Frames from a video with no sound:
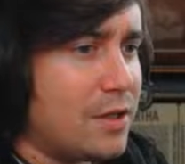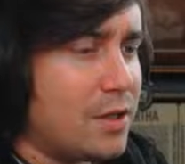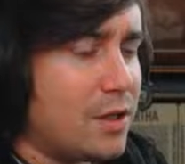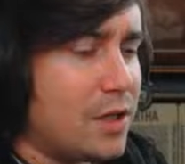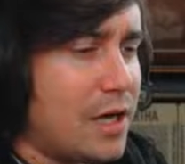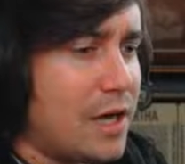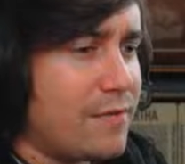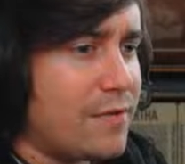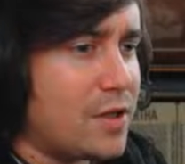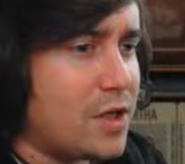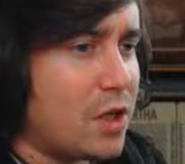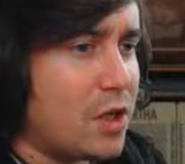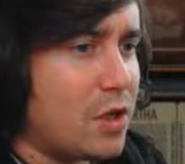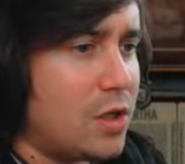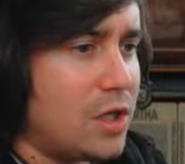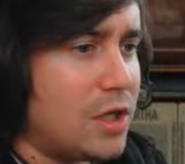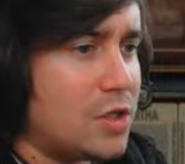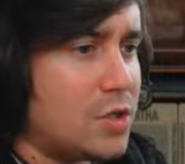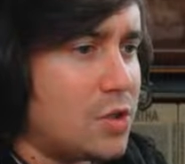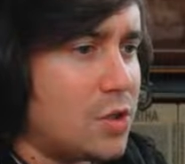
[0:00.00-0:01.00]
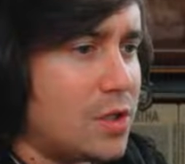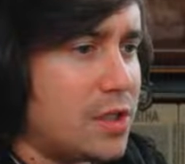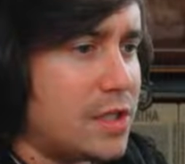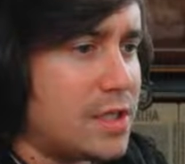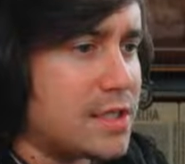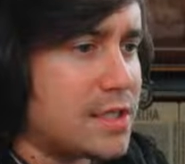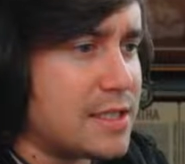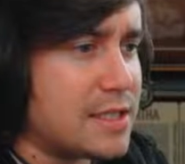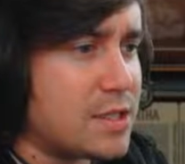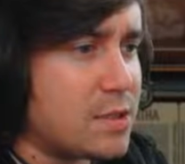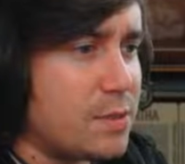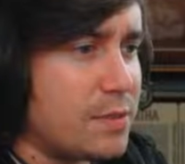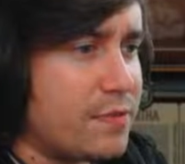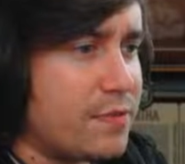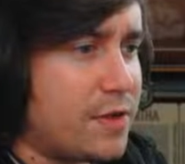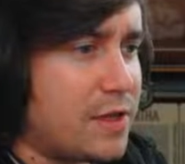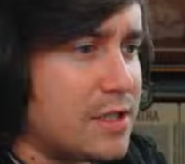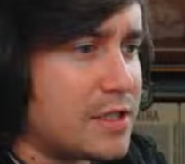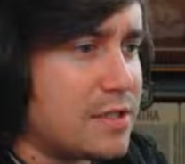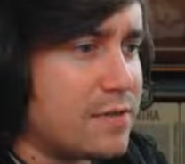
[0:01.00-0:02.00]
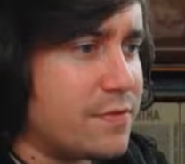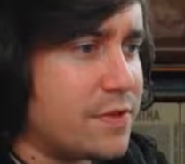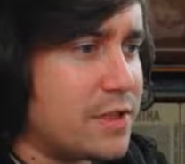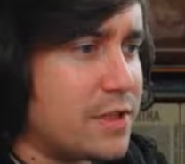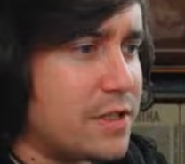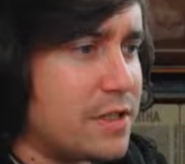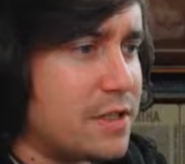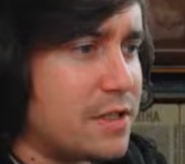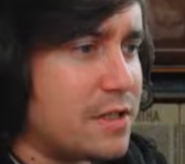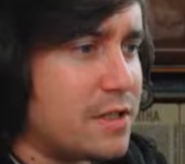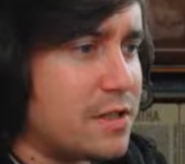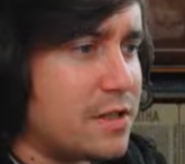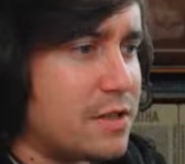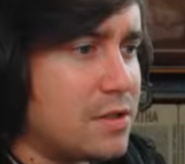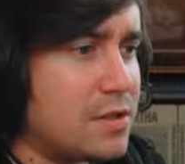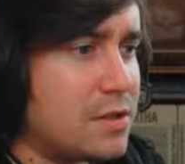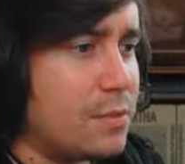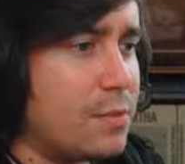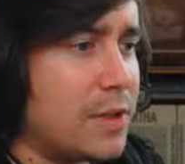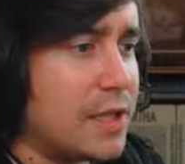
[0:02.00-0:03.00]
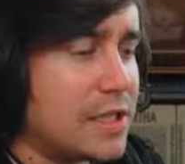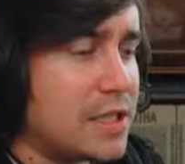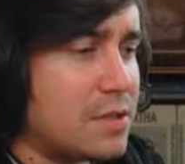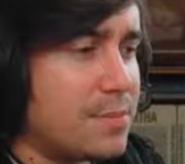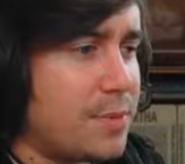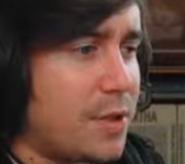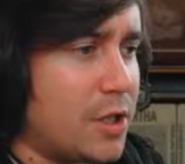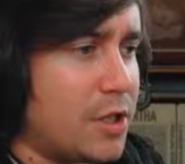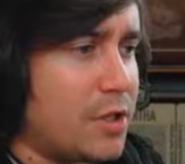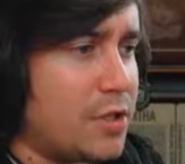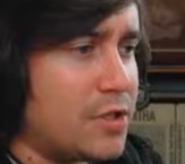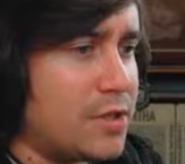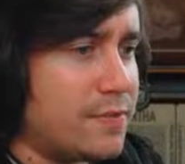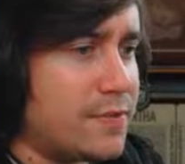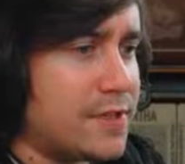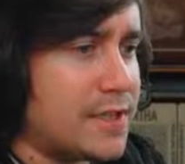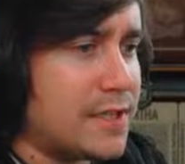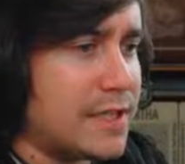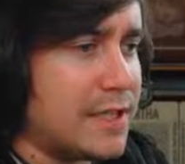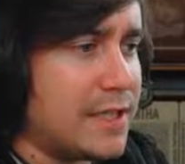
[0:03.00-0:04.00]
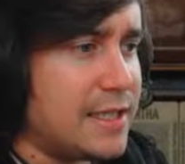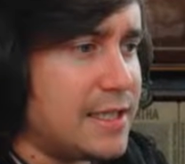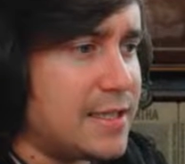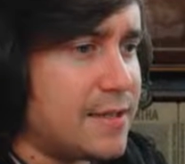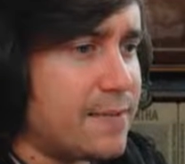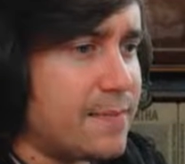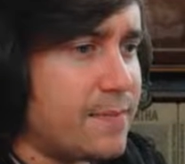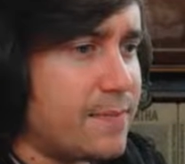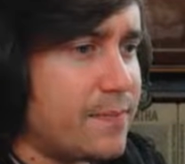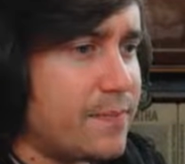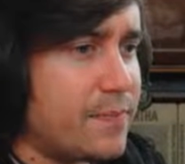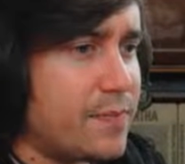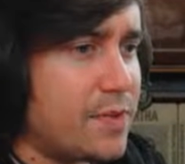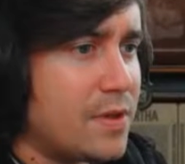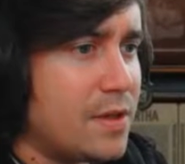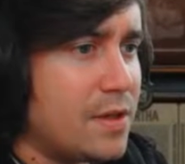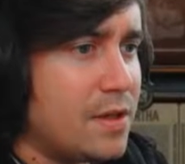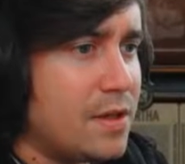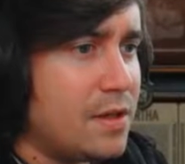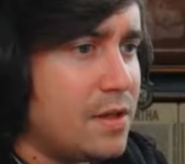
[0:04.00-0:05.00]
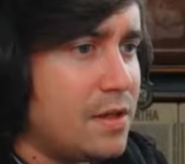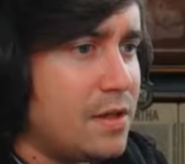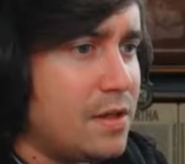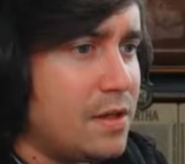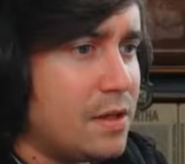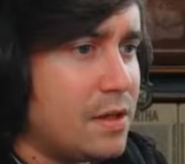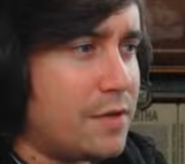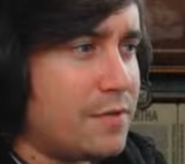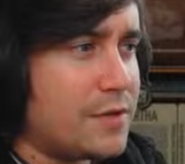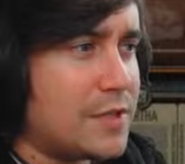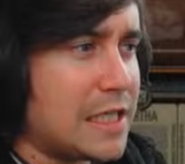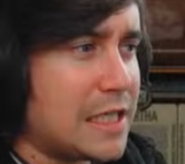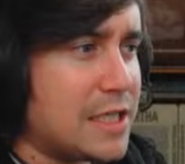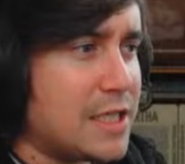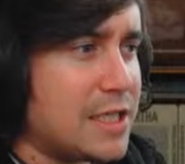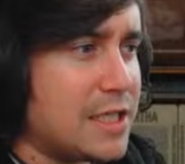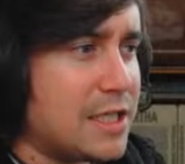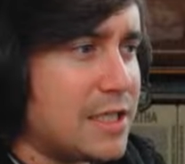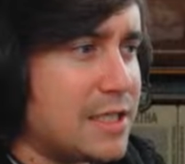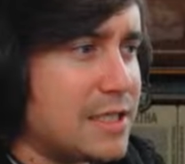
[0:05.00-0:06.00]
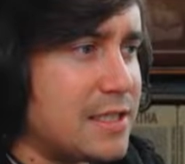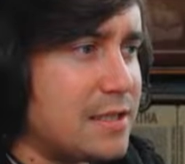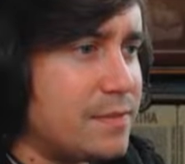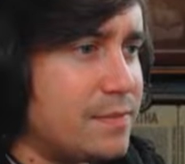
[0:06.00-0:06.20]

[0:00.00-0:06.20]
got, have a cola and join us until we find something, somewhere to buy you something to eat. Over ten shillings.